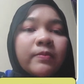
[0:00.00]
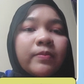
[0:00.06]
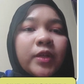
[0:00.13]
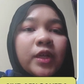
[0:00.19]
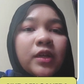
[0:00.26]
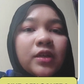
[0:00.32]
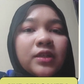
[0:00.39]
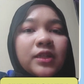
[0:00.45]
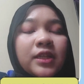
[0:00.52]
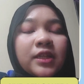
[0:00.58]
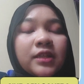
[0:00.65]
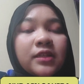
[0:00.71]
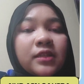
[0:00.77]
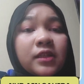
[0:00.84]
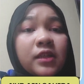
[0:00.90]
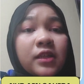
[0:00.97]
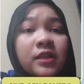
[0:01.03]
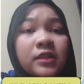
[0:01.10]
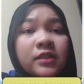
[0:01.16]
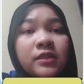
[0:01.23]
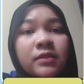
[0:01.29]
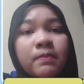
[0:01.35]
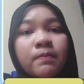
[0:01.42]
because it
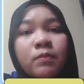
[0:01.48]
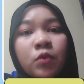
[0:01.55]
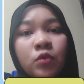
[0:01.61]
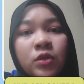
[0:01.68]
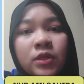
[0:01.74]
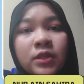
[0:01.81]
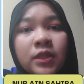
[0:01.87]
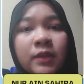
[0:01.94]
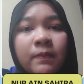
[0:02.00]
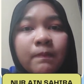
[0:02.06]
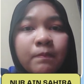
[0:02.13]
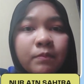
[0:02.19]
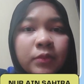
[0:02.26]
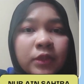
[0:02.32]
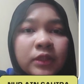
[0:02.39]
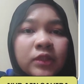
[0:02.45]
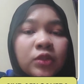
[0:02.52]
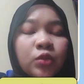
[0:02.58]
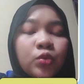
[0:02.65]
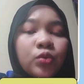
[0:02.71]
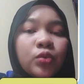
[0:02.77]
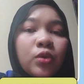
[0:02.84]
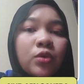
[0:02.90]
is the most simple
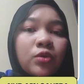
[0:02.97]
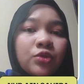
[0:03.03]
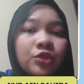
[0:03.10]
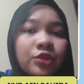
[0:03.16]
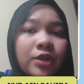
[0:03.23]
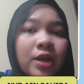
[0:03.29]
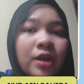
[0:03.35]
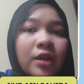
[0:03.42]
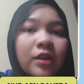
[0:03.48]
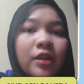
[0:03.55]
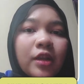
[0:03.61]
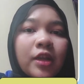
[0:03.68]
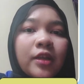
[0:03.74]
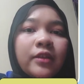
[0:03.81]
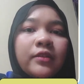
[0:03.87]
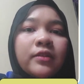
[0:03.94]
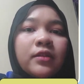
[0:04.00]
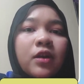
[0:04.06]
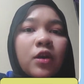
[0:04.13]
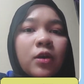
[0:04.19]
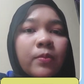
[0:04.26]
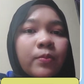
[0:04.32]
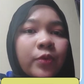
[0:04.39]
to construct and
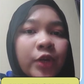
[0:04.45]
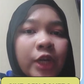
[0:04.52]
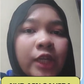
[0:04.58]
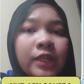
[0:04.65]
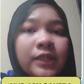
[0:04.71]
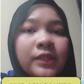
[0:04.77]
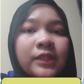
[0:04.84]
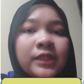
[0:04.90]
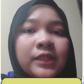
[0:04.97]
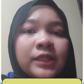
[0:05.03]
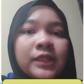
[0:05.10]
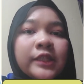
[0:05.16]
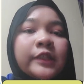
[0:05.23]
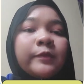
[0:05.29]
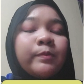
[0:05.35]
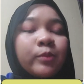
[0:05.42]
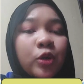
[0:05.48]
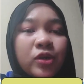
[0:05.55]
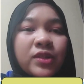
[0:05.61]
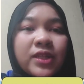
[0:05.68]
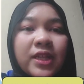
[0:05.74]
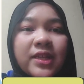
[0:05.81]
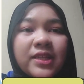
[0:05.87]
operate the
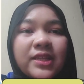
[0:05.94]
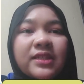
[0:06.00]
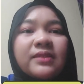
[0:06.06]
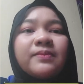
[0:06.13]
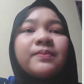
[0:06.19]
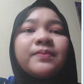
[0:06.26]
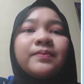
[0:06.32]
process.